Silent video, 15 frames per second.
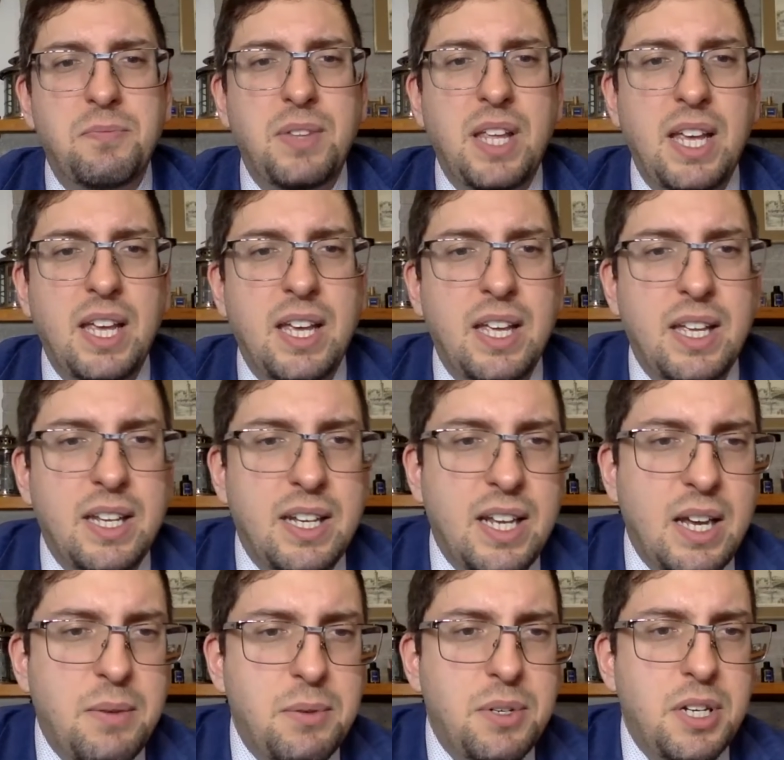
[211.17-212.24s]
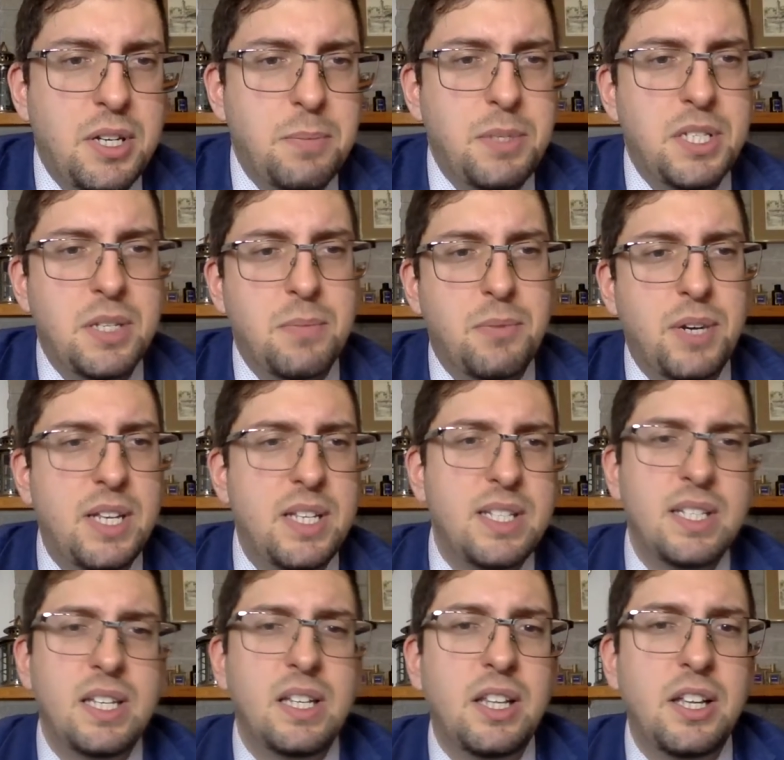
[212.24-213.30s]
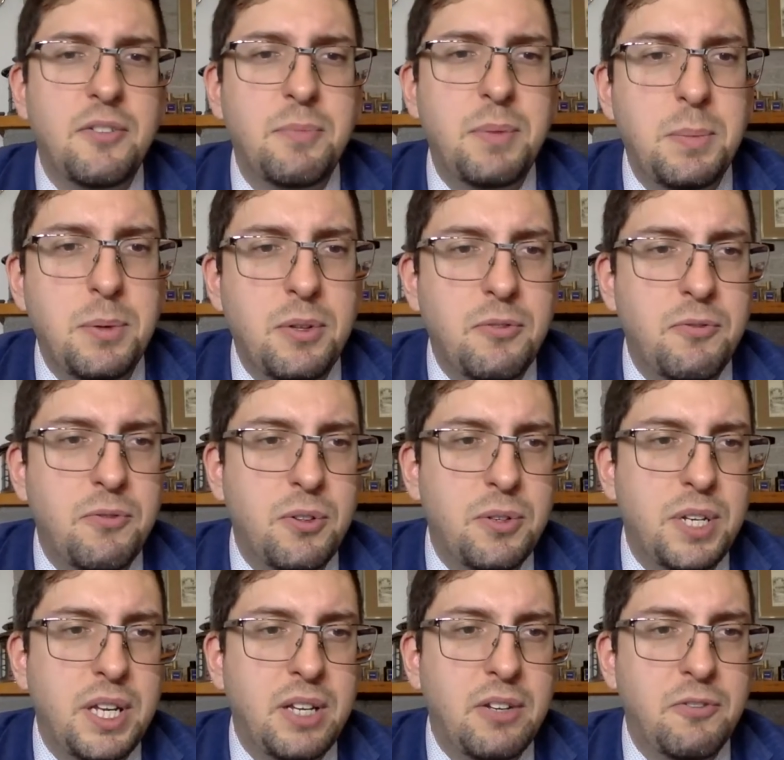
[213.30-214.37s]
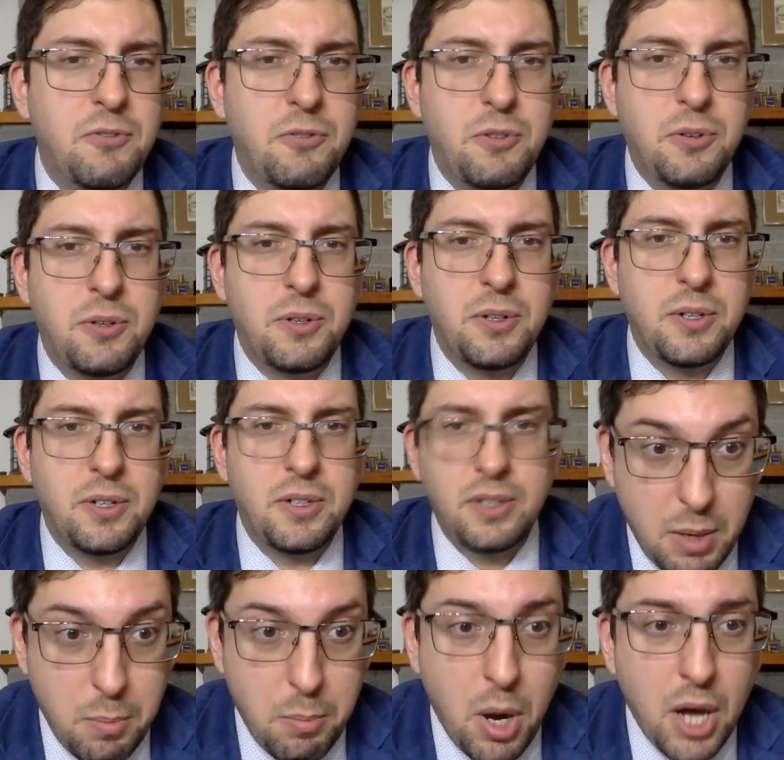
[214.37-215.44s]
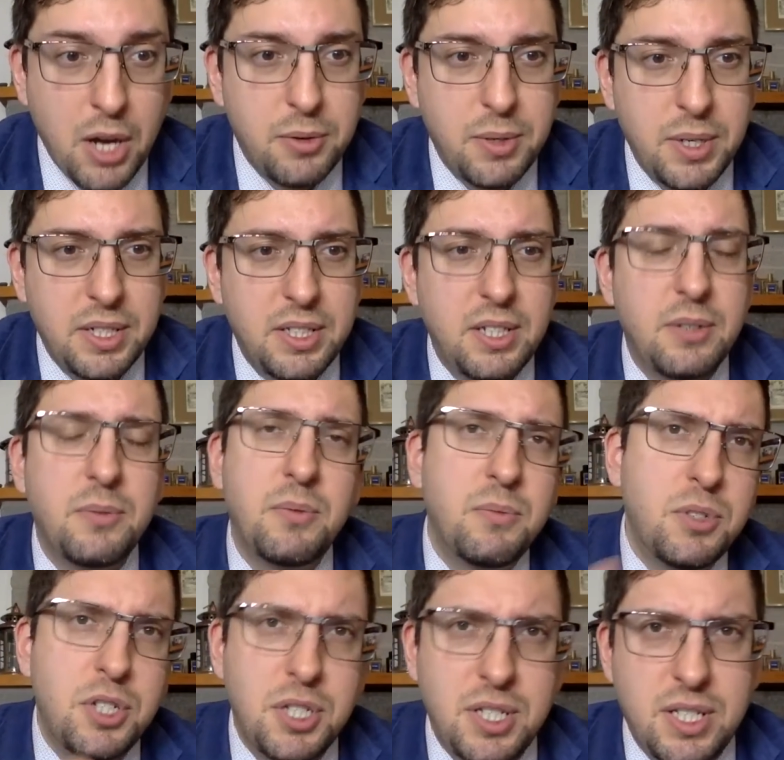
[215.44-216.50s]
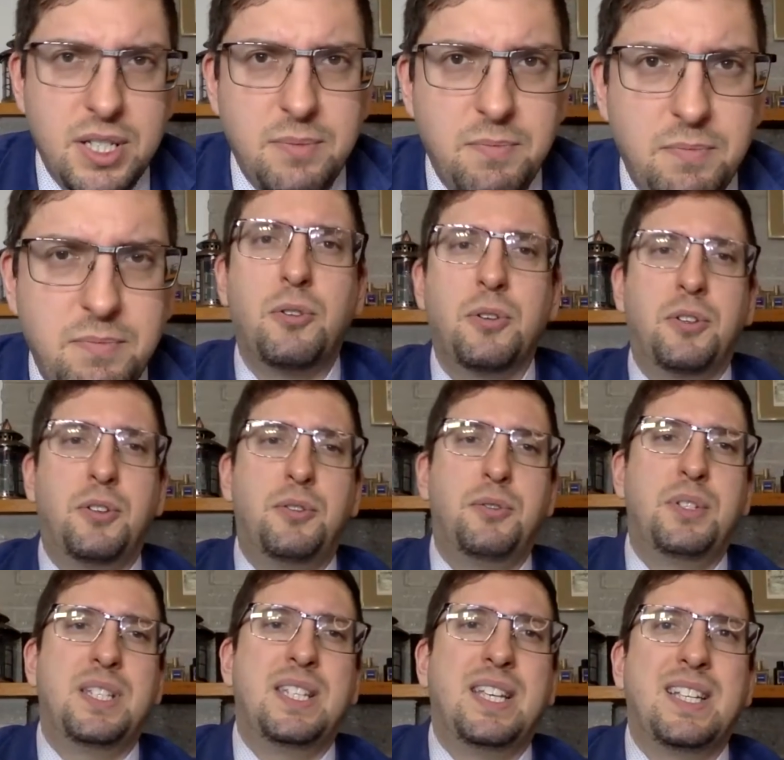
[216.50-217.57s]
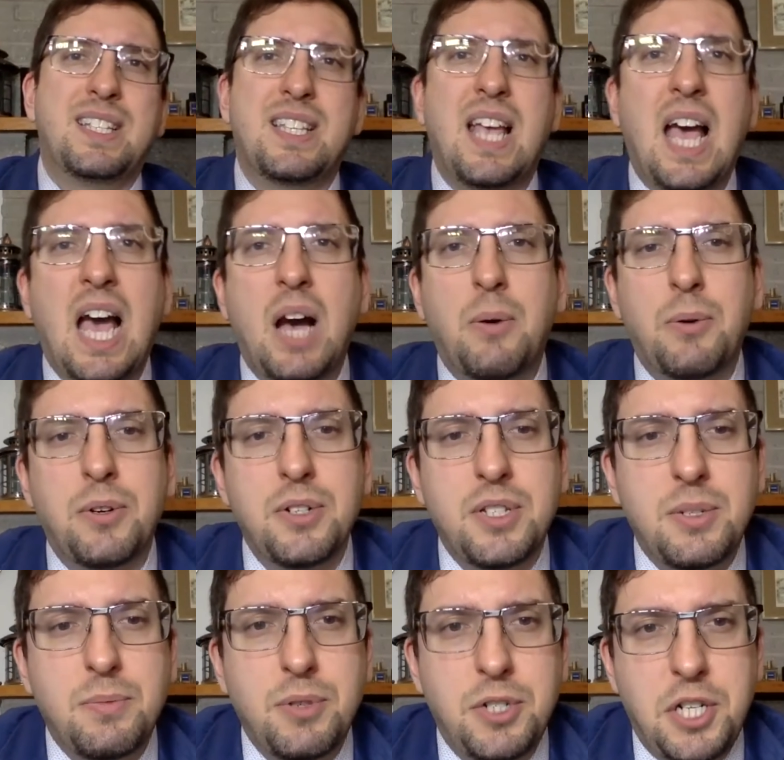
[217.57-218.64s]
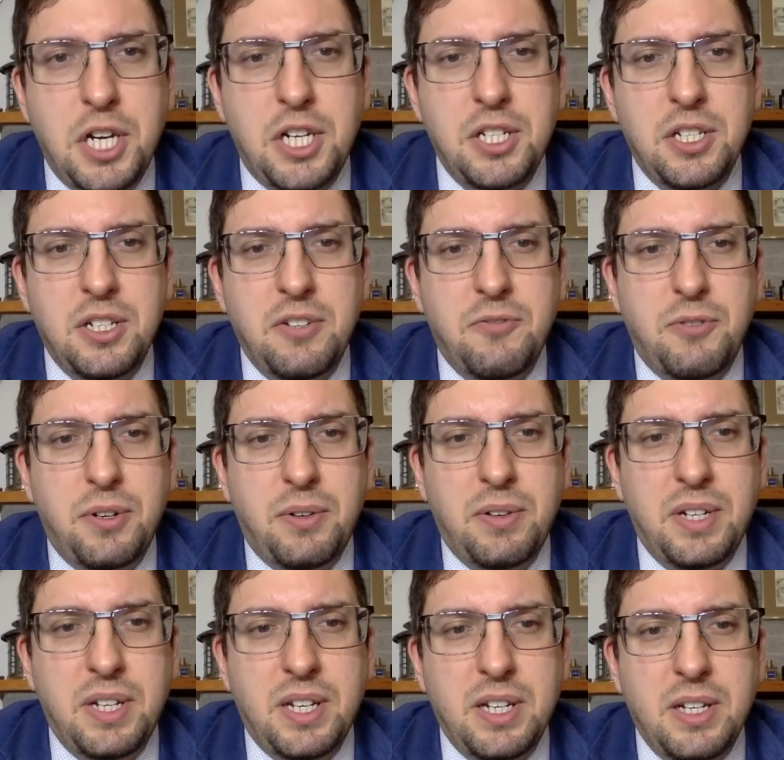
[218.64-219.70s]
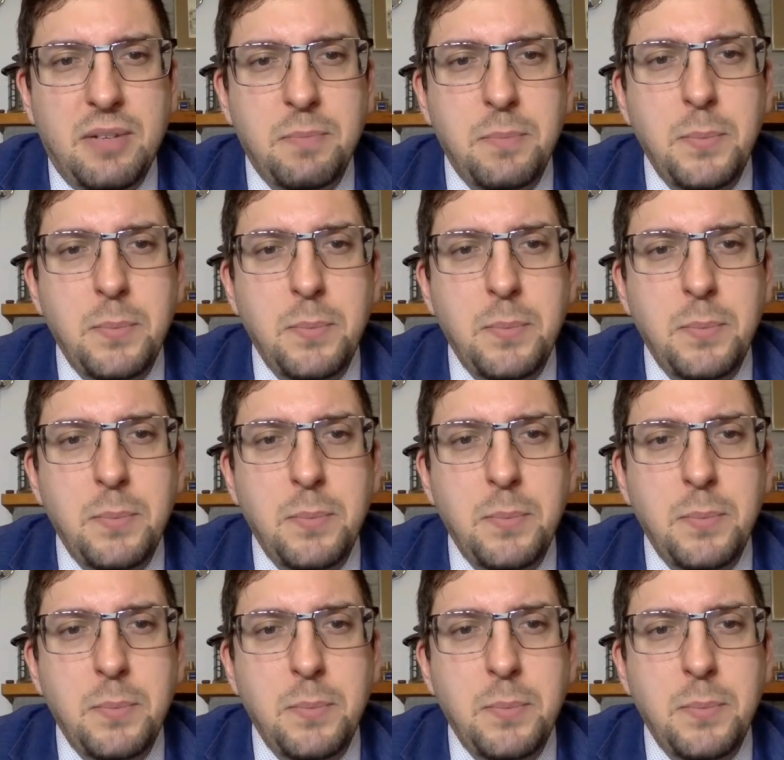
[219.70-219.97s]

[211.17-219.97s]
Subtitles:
And I would not be surprised to see a lot of people voting for a moderate, which is 4 to 6 hours projection on Fragrantica.